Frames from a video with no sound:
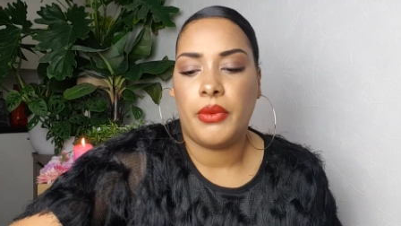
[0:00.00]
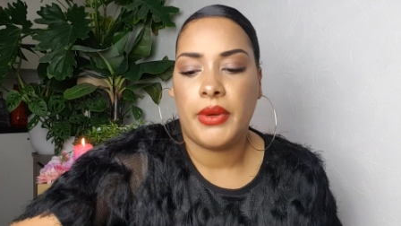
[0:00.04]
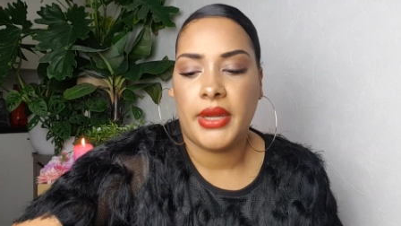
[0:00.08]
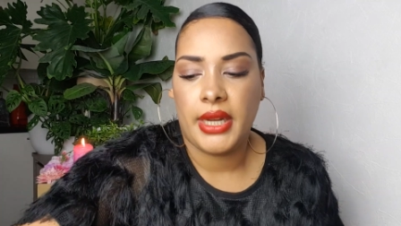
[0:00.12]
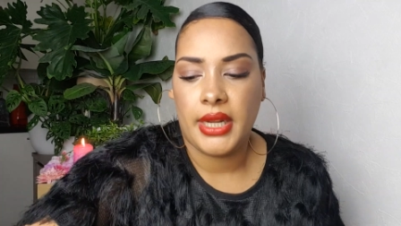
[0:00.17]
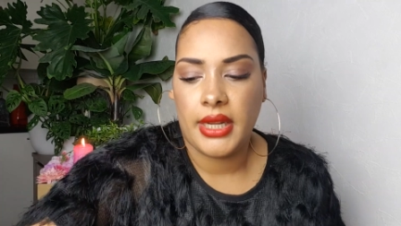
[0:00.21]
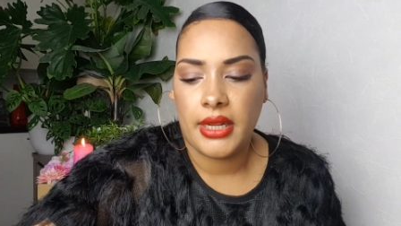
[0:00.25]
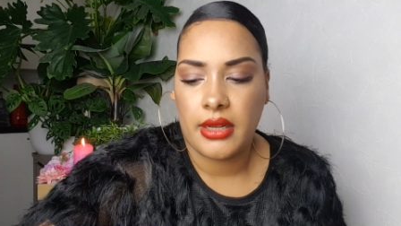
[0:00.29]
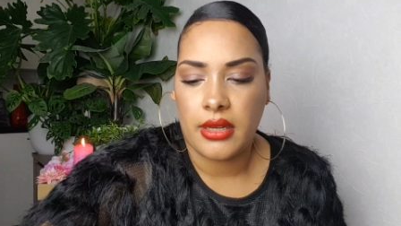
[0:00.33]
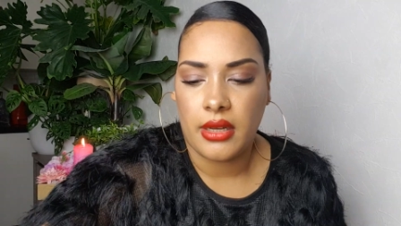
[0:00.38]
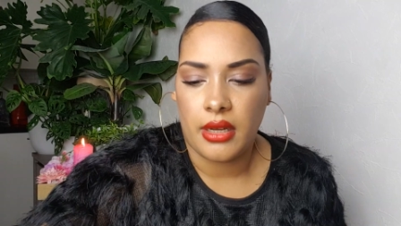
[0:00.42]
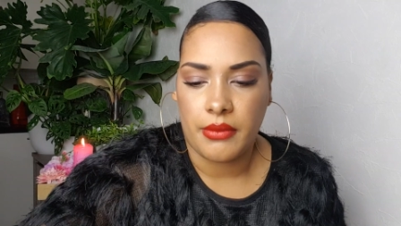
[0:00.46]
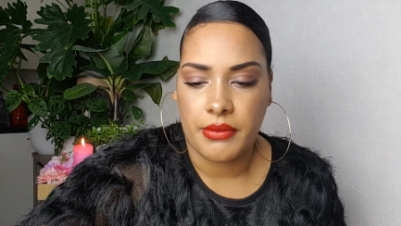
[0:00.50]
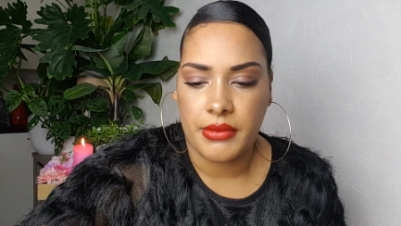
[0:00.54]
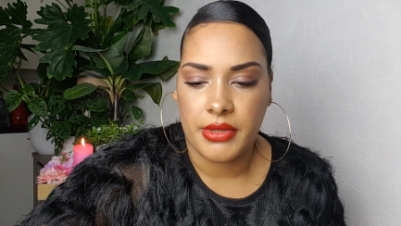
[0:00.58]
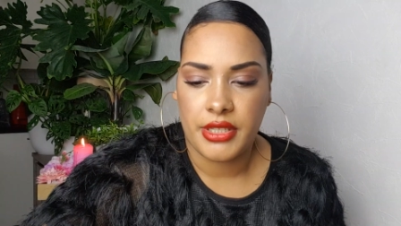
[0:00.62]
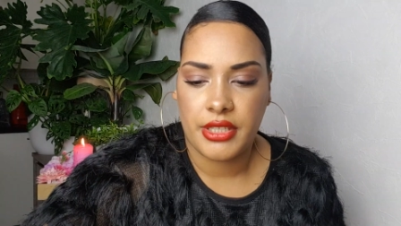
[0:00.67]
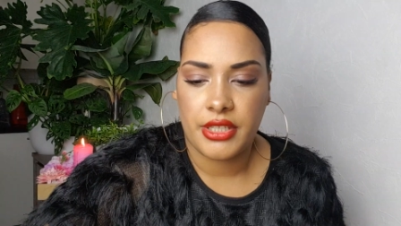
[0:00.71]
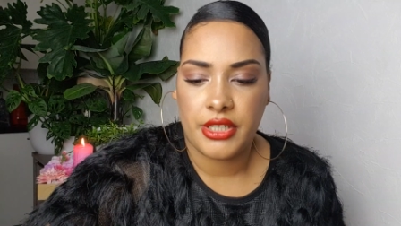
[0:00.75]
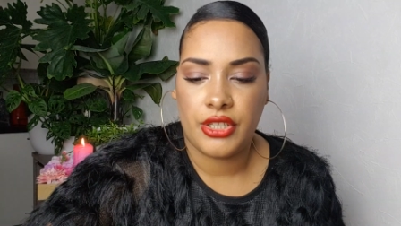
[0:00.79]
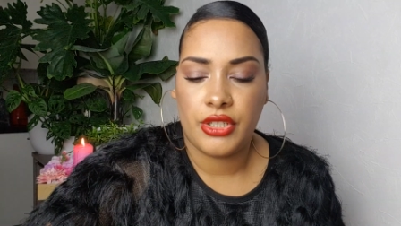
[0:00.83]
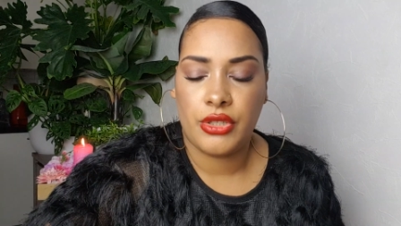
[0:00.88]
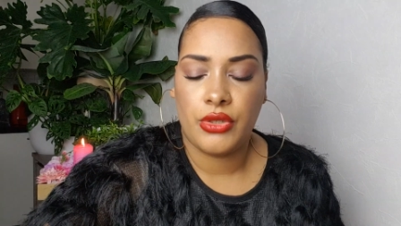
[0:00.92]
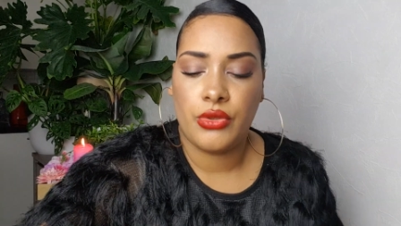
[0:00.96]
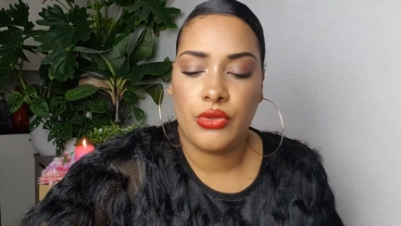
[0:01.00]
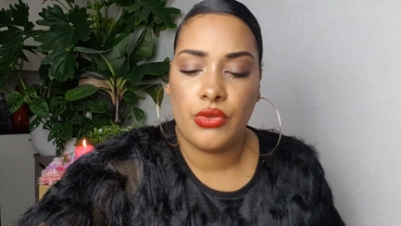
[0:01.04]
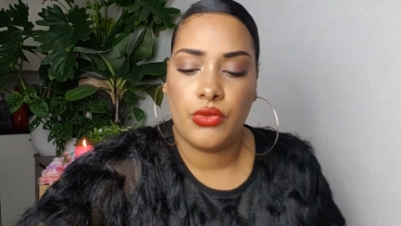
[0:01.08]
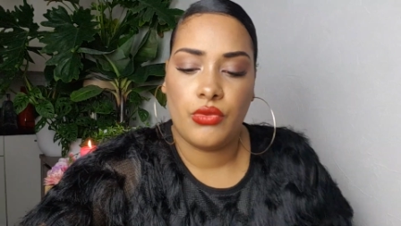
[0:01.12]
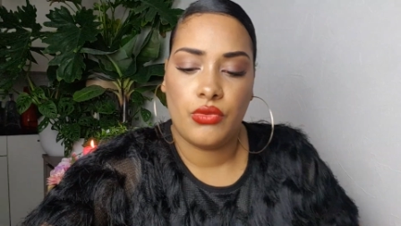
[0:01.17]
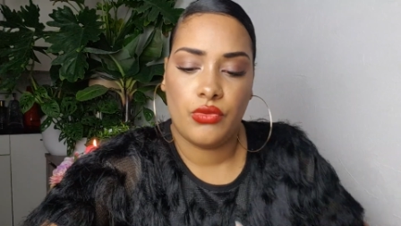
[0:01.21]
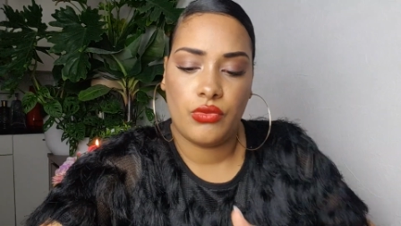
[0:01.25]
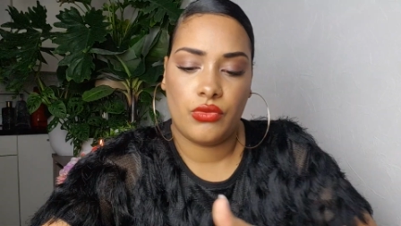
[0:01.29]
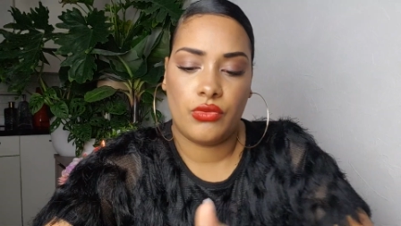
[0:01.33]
when it comes to